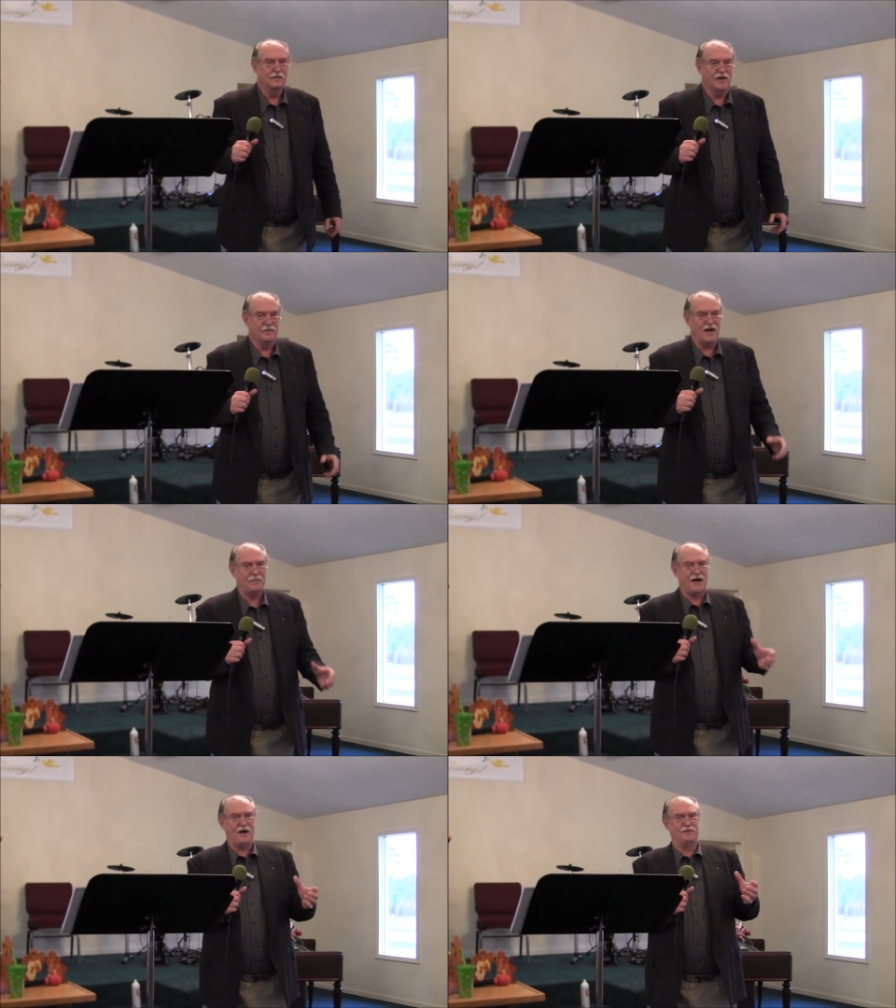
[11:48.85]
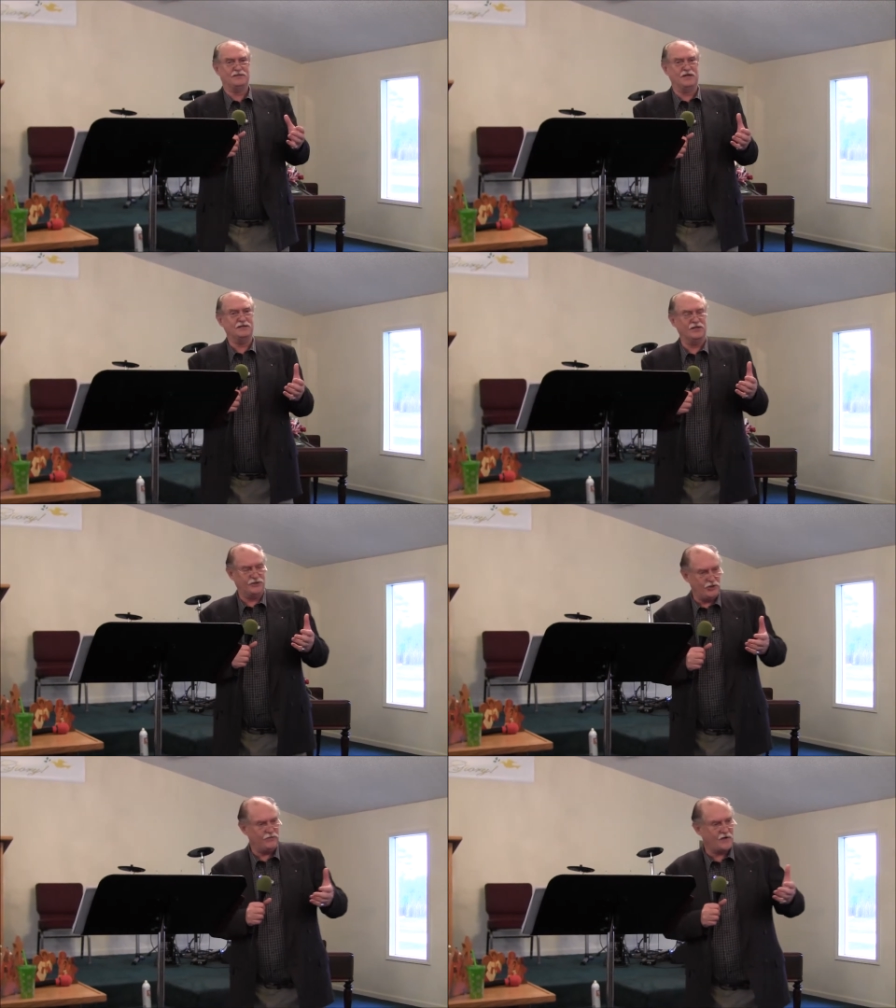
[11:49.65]
But my Bible says
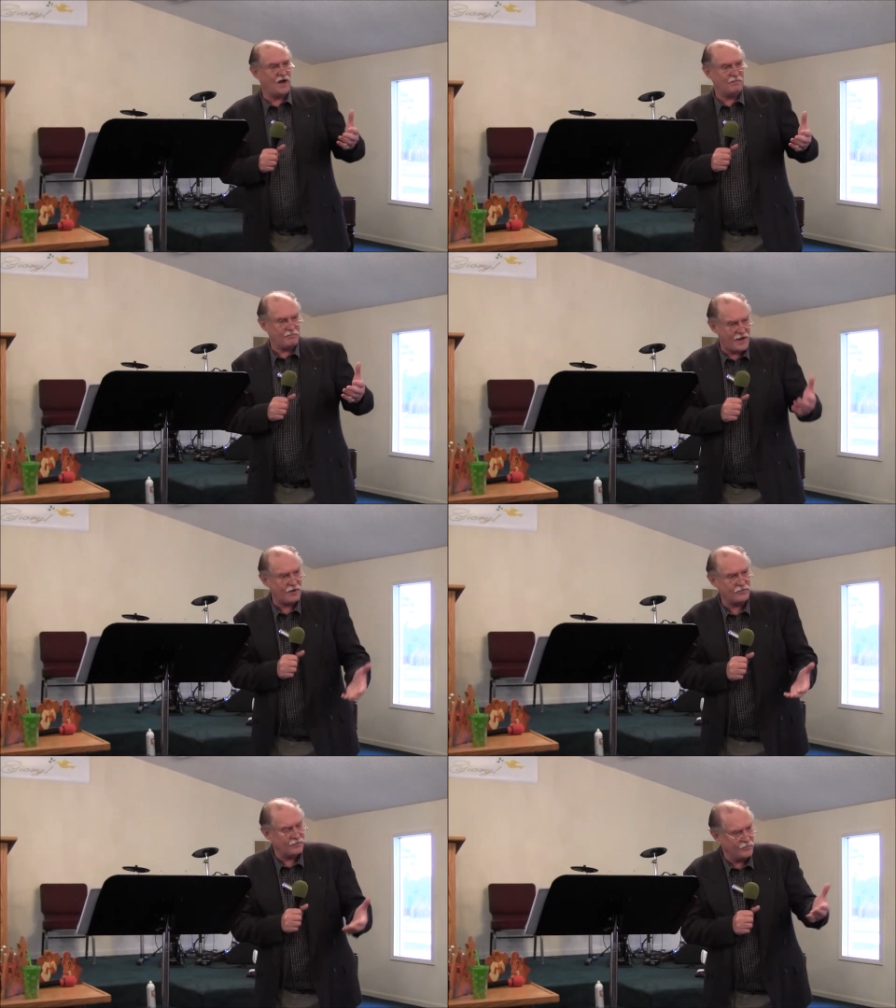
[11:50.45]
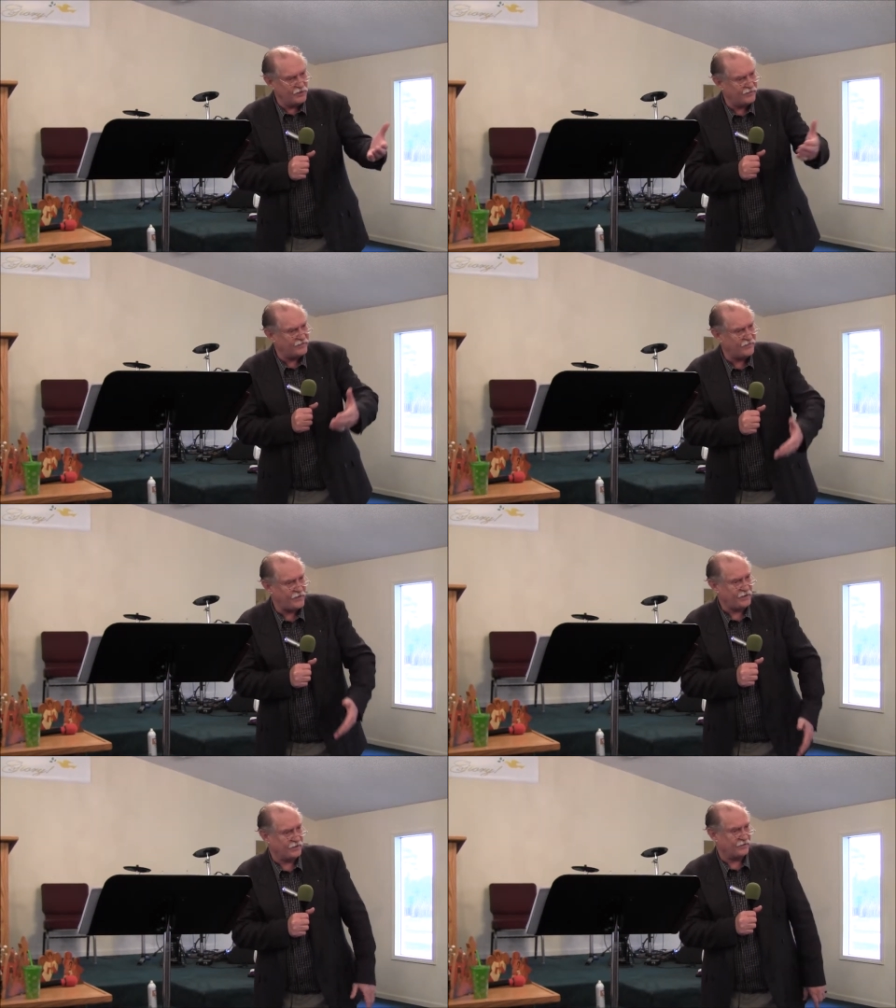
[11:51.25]
that you've got mountain moving
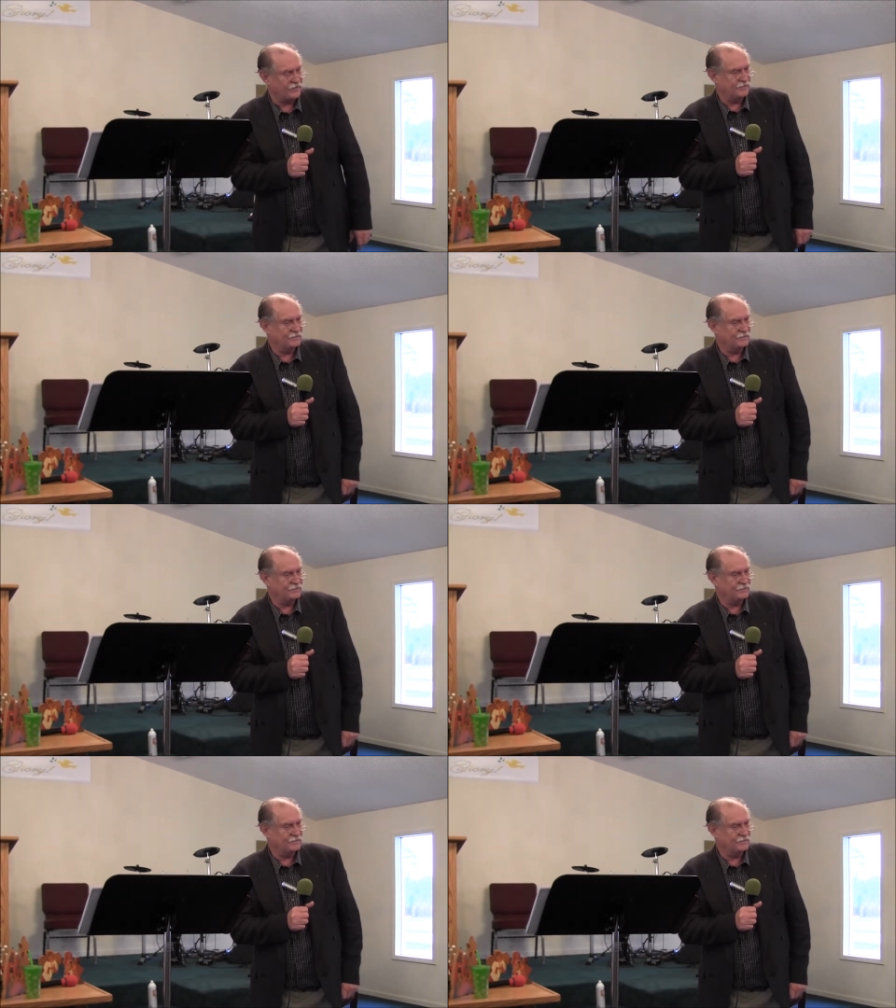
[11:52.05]
faith.